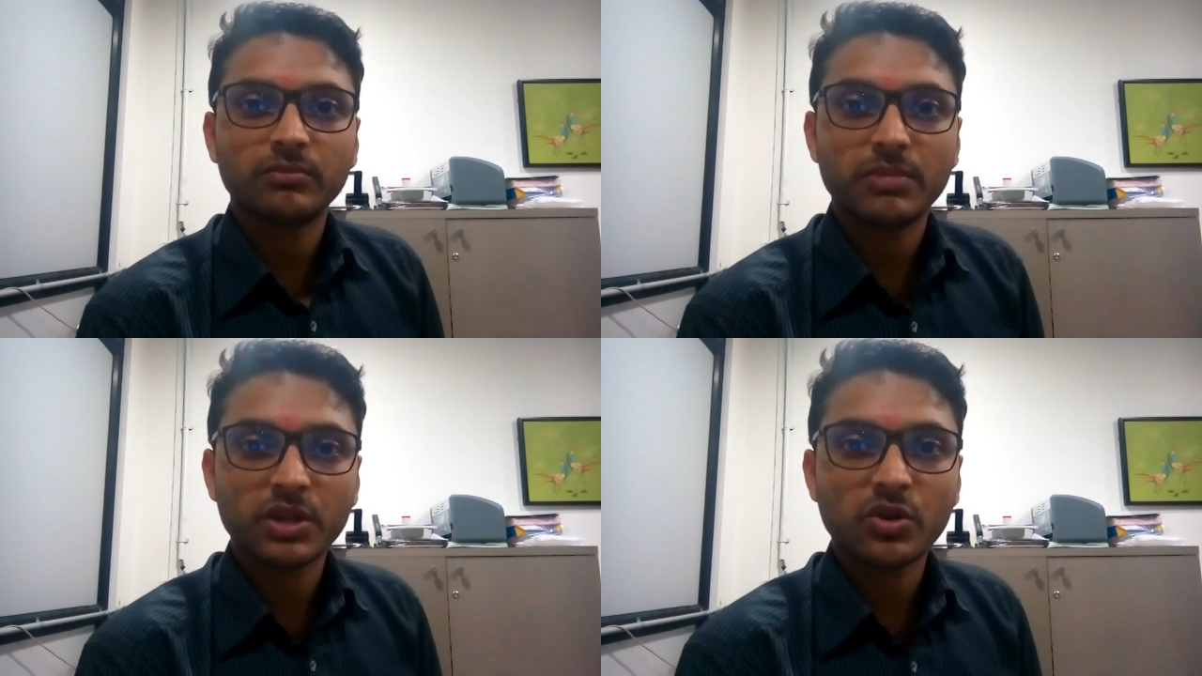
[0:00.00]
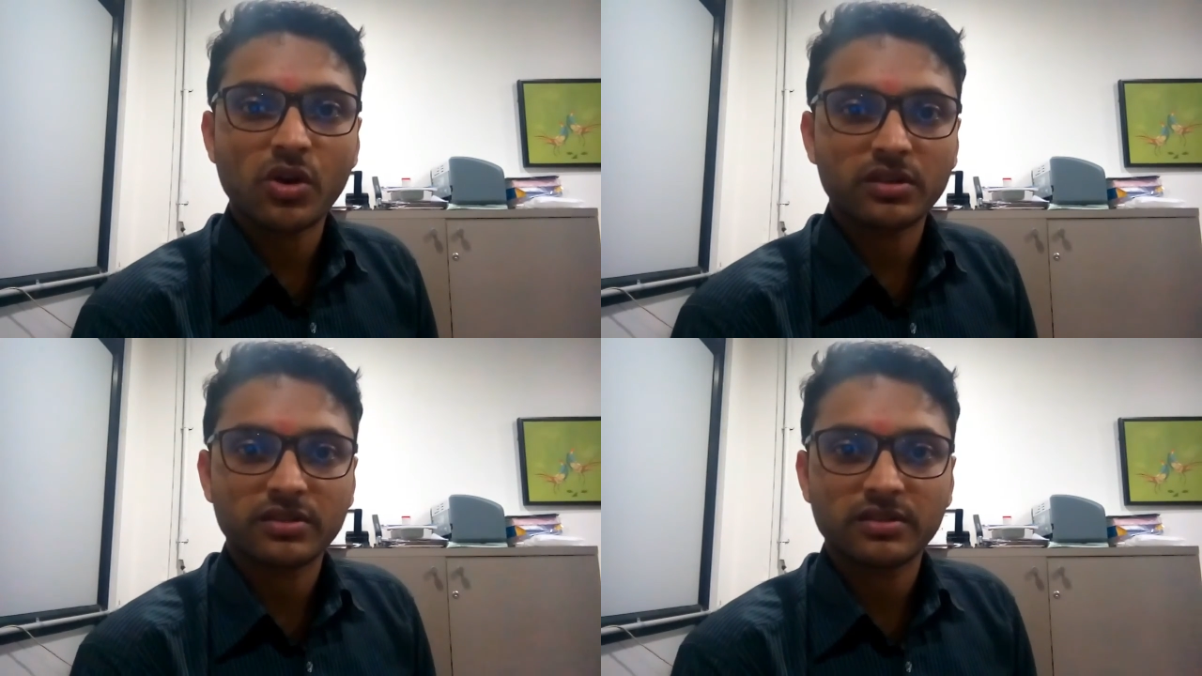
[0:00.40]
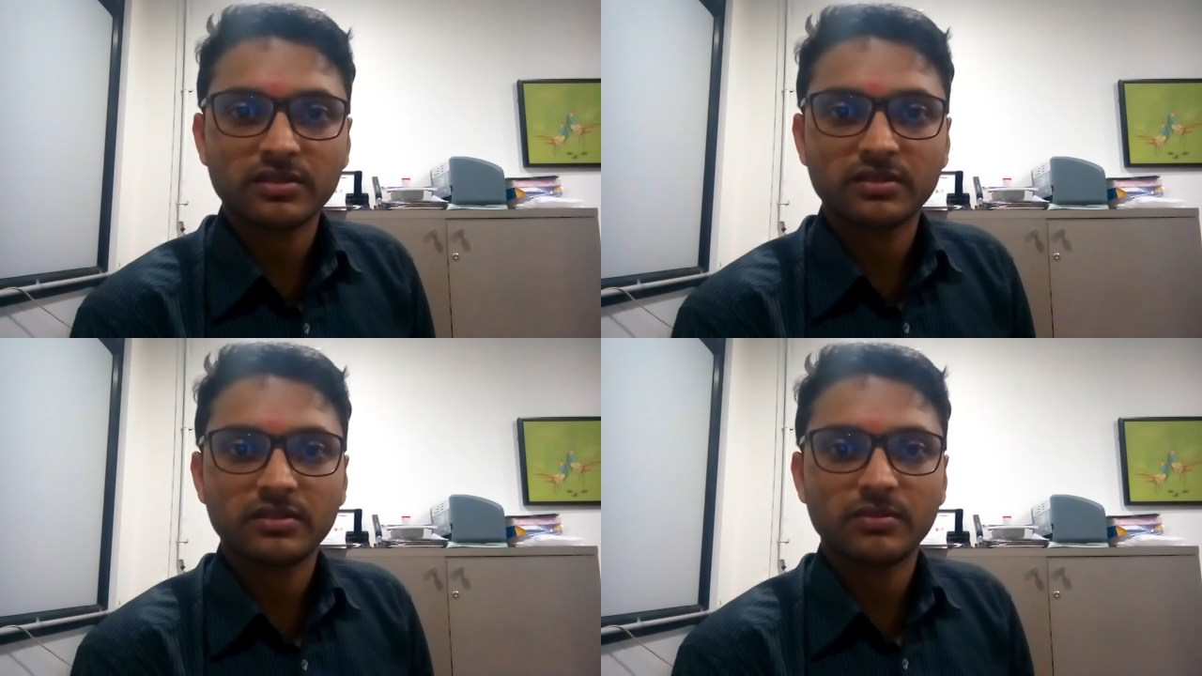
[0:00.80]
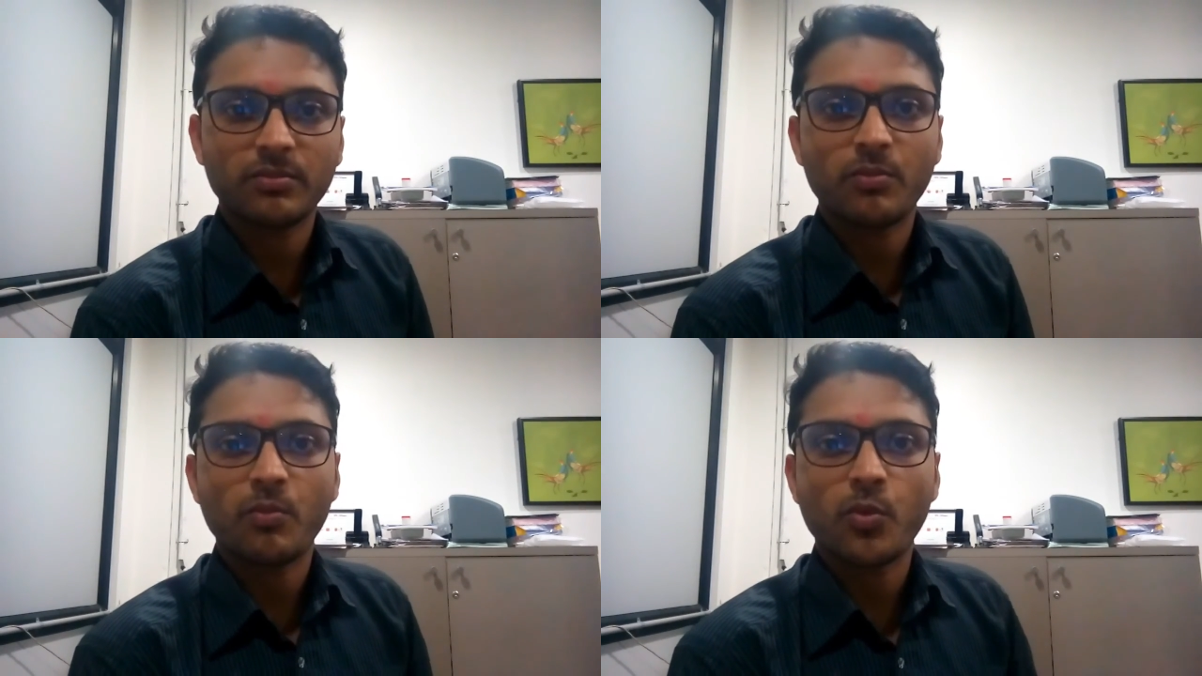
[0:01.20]
because
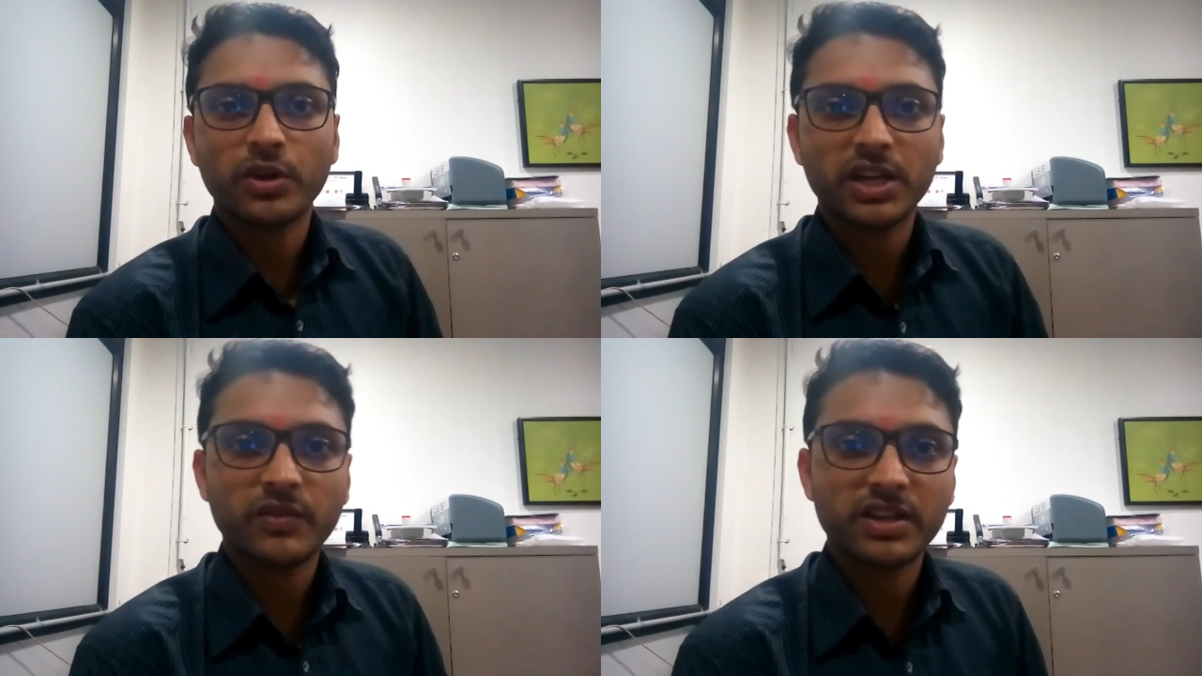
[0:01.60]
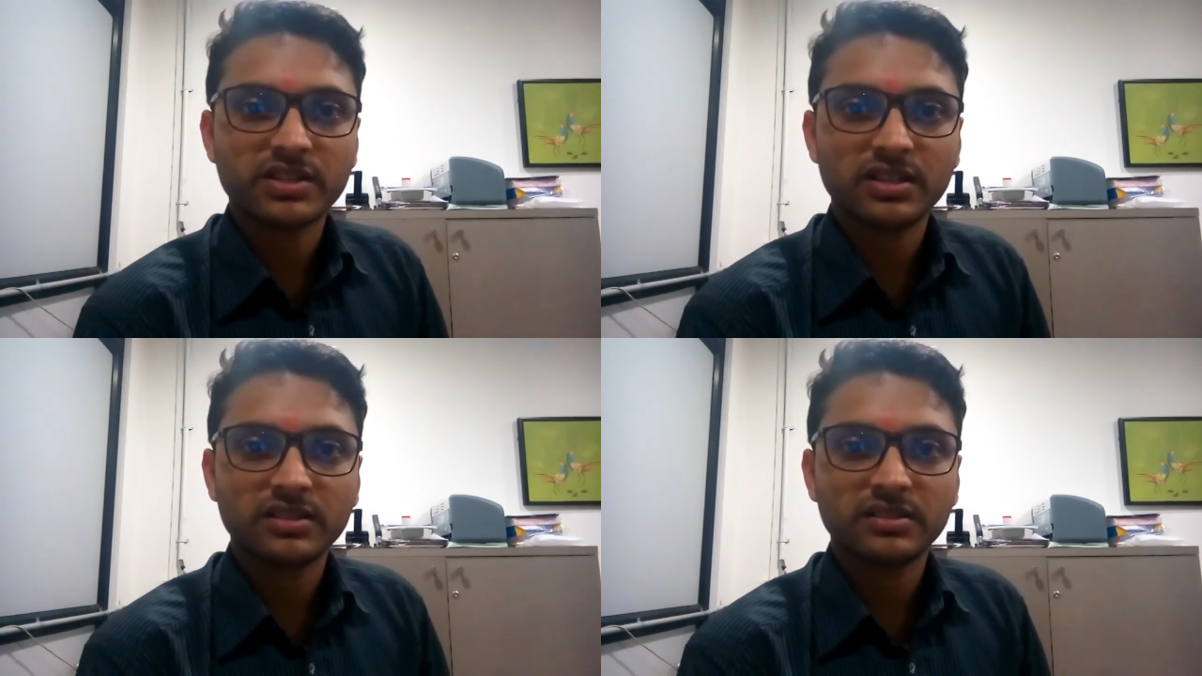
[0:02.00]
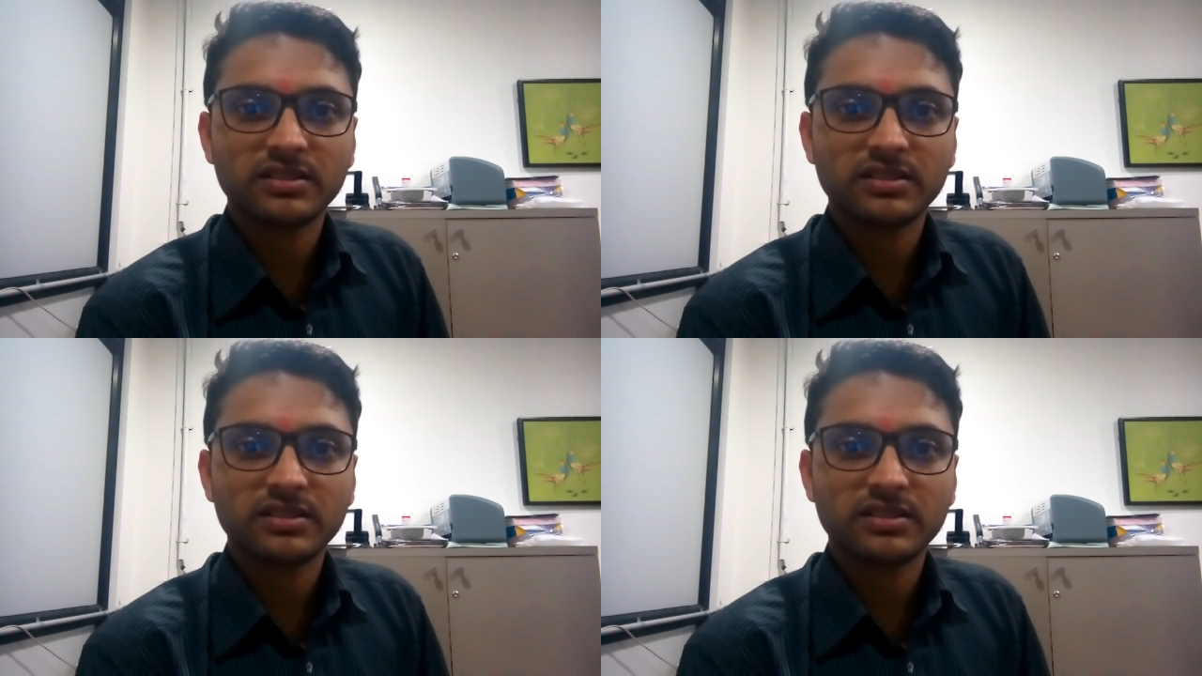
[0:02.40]
motivation